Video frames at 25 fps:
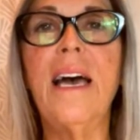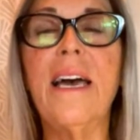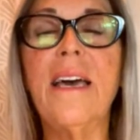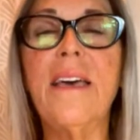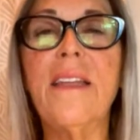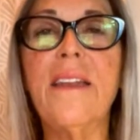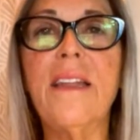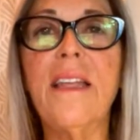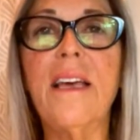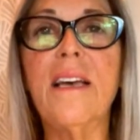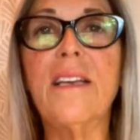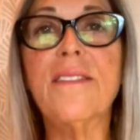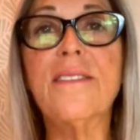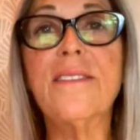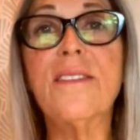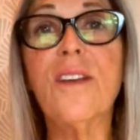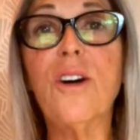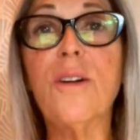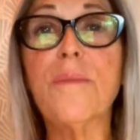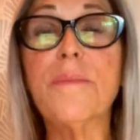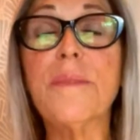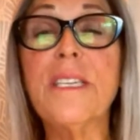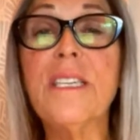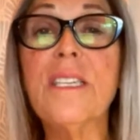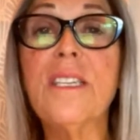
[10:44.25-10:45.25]
and
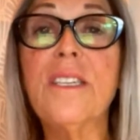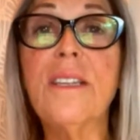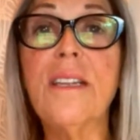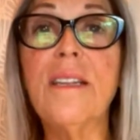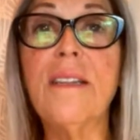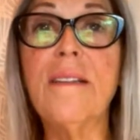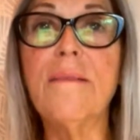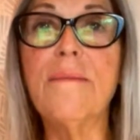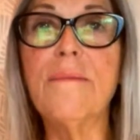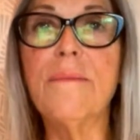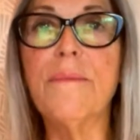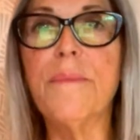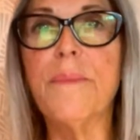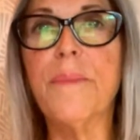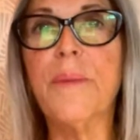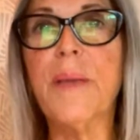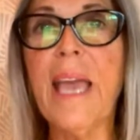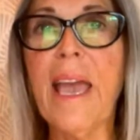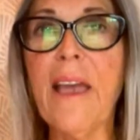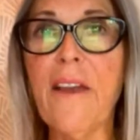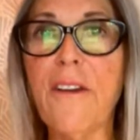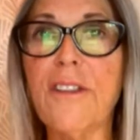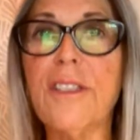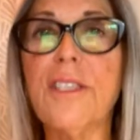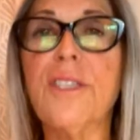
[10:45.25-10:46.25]
adopted
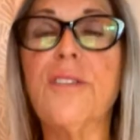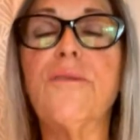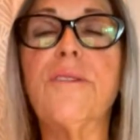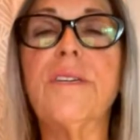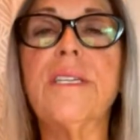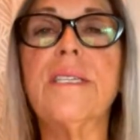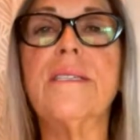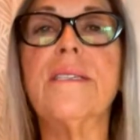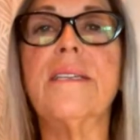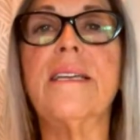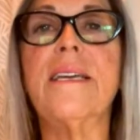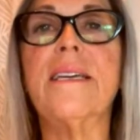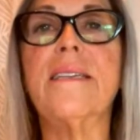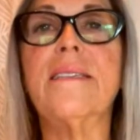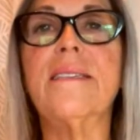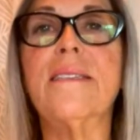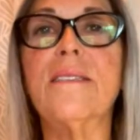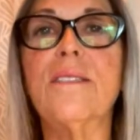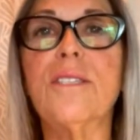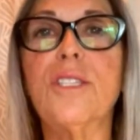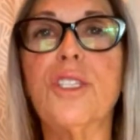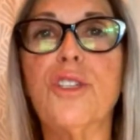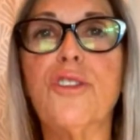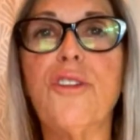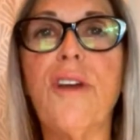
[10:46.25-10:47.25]
characteristics
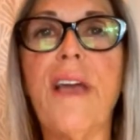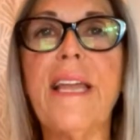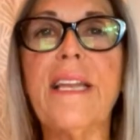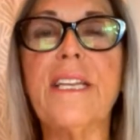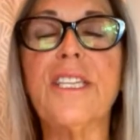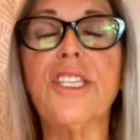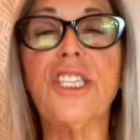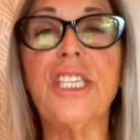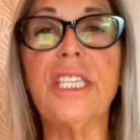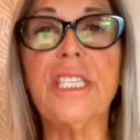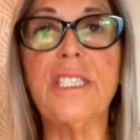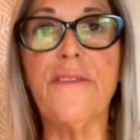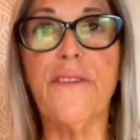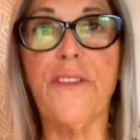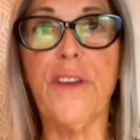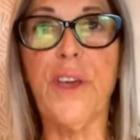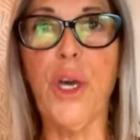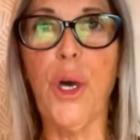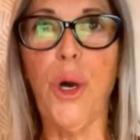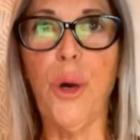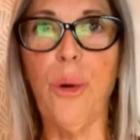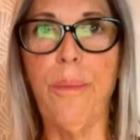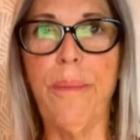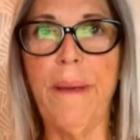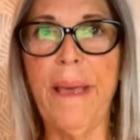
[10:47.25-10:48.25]
and strategies for
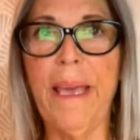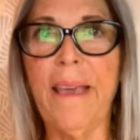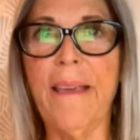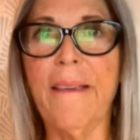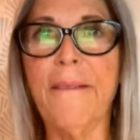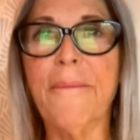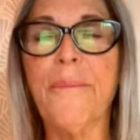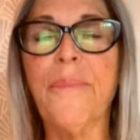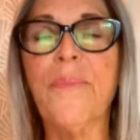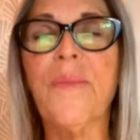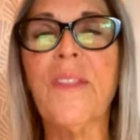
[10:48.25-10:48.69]
coping.